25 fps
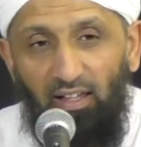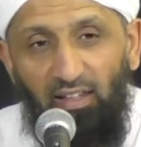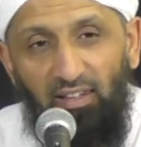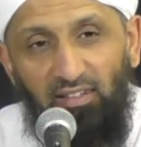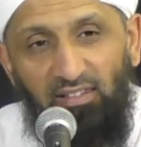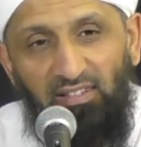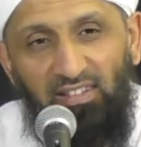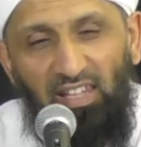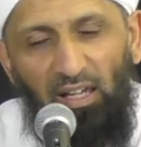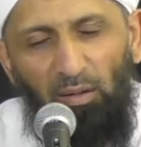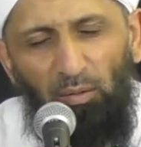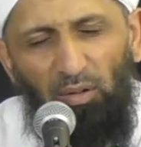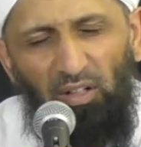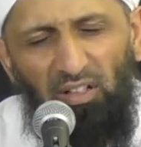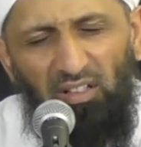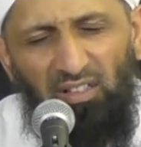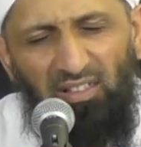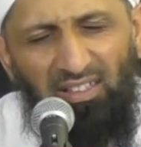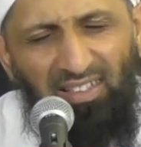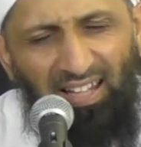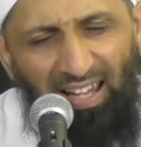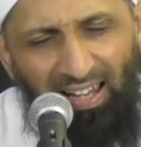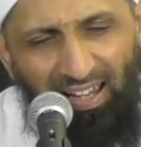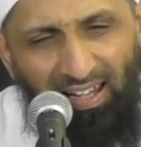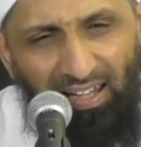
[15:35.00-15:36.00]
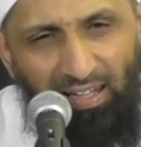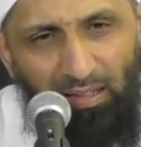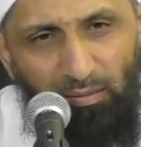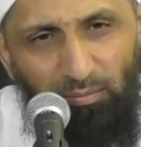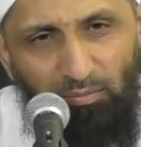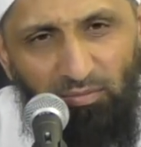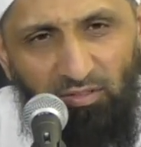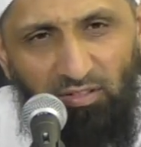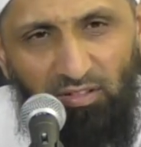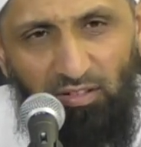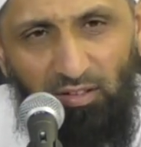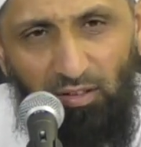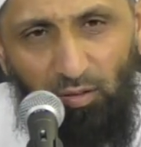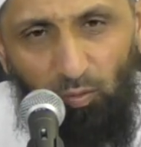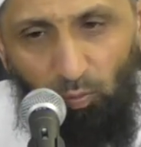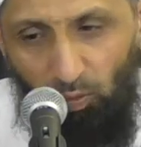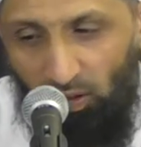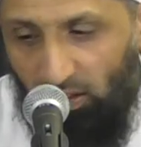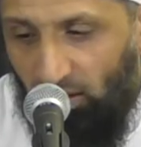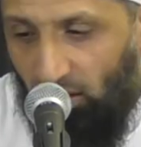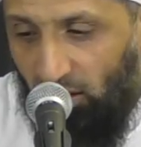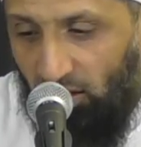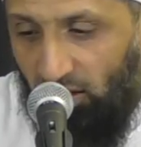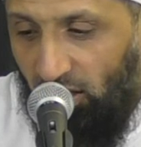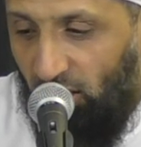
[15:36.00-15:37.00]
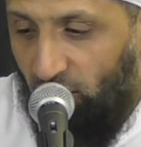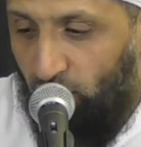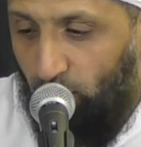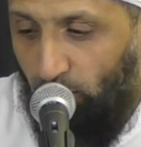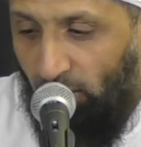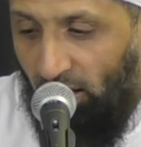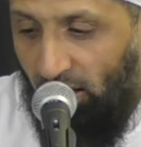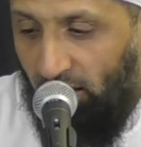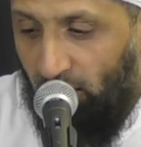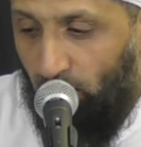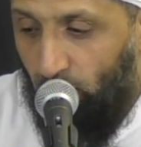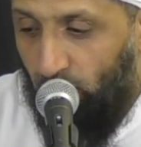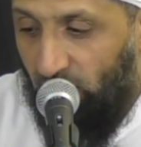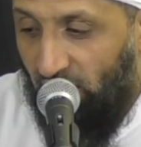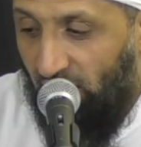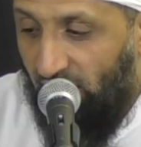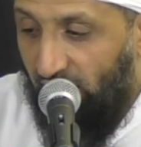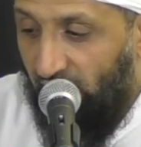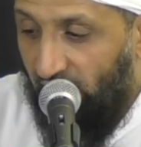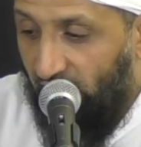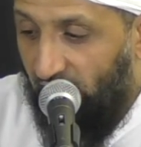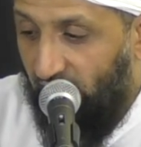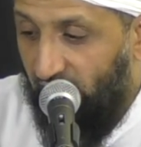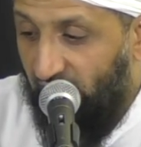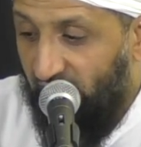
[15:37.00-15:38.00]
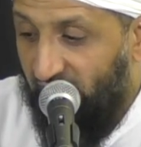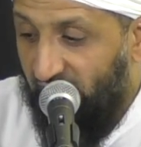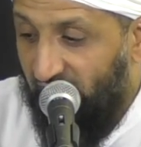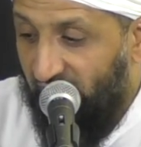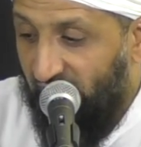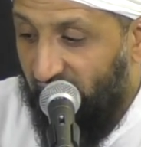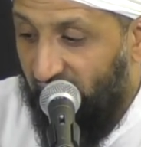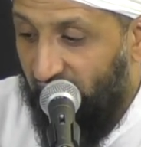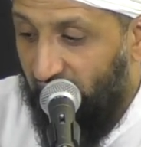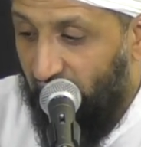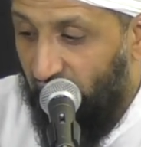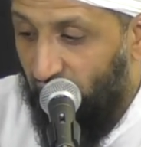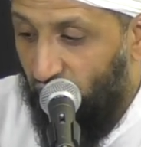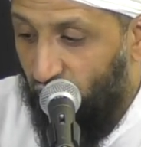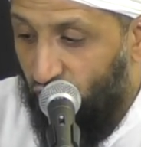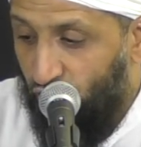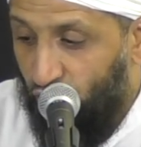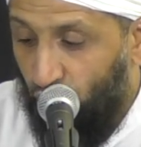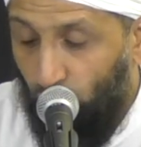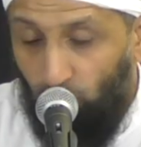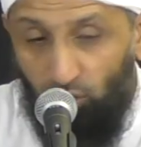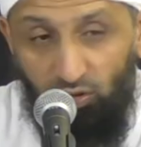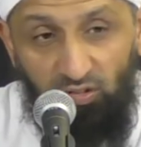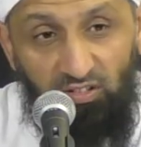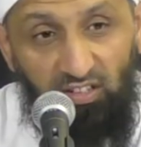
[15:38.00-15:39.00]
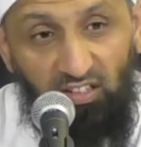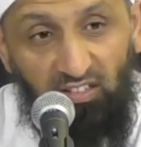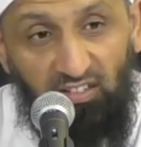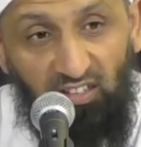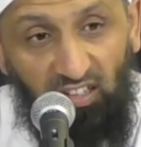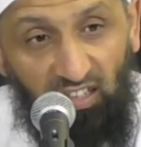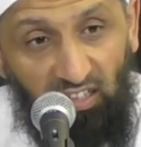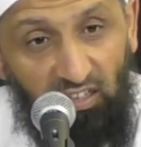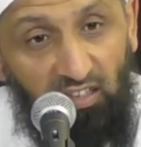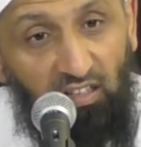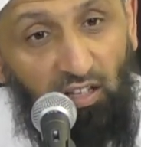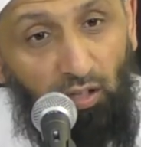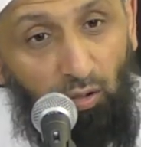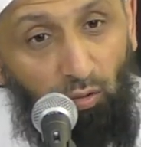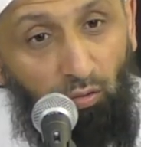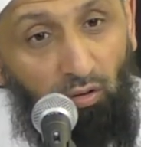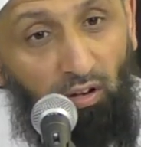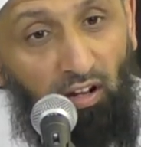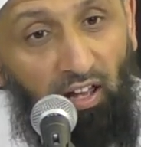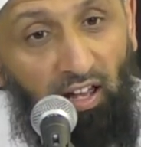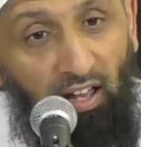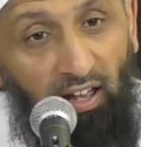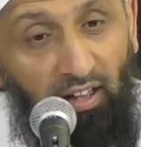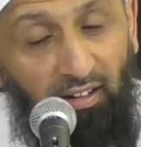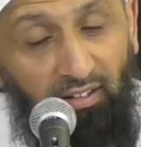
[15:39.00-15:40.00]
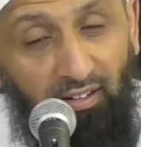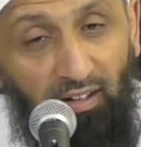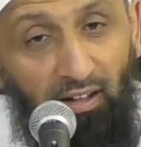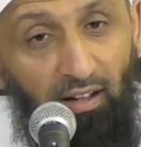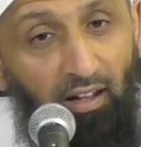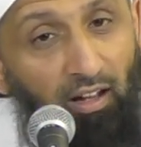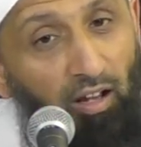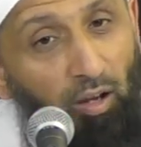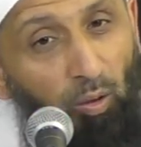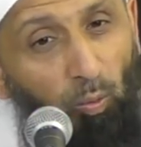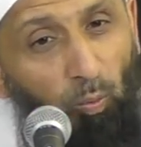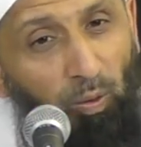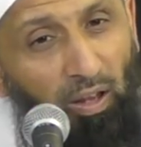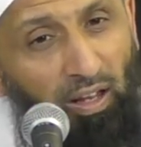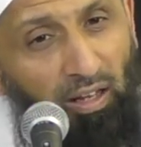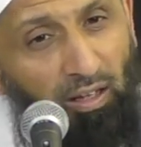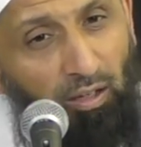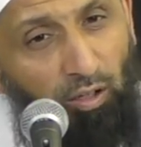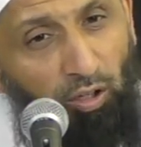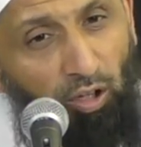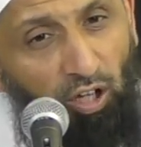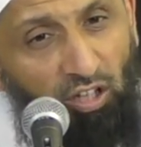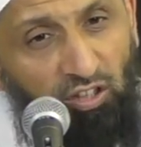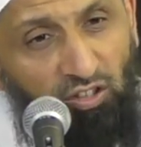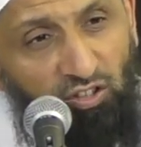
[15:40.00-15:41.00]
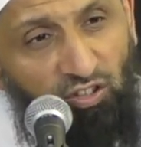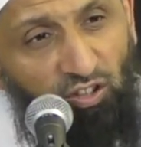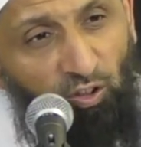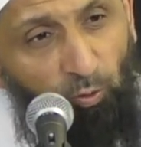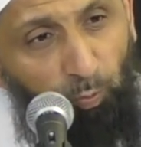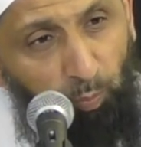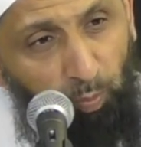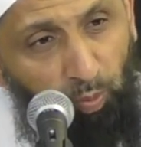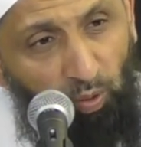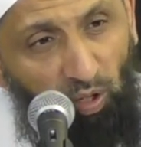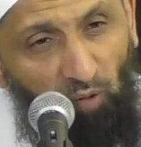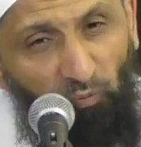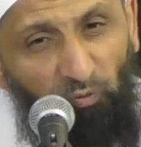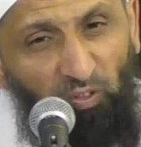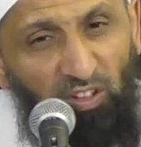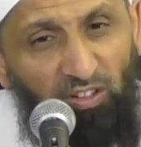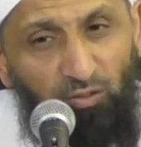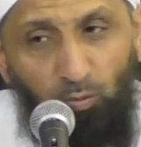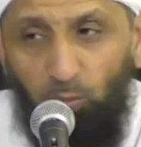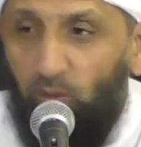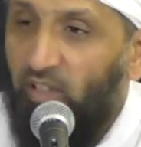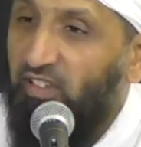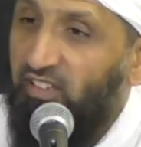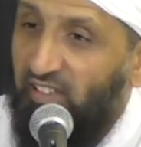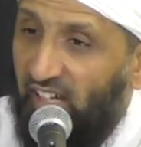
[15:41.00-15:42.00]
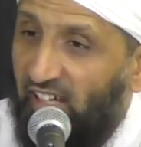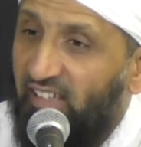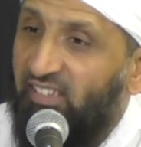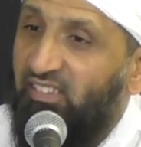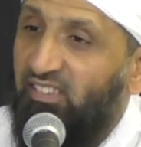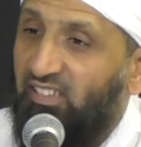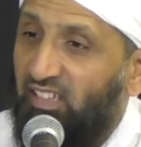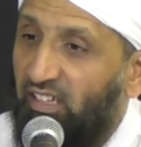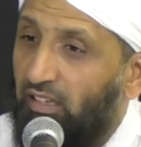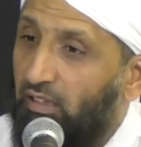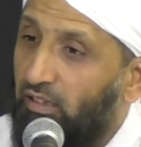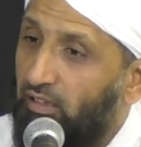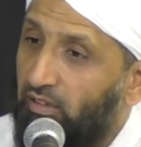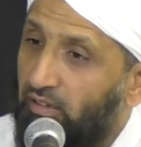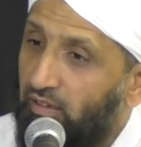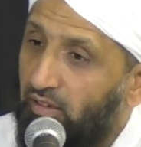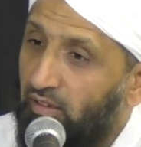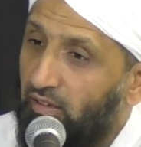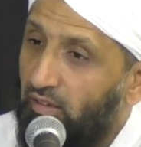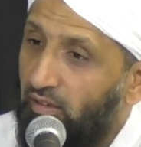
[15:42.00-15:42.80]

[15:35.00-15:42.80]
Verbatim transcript: there were times when Allah subhanahu wa ta'ala shows us in the Quran when lots of prophets were tested.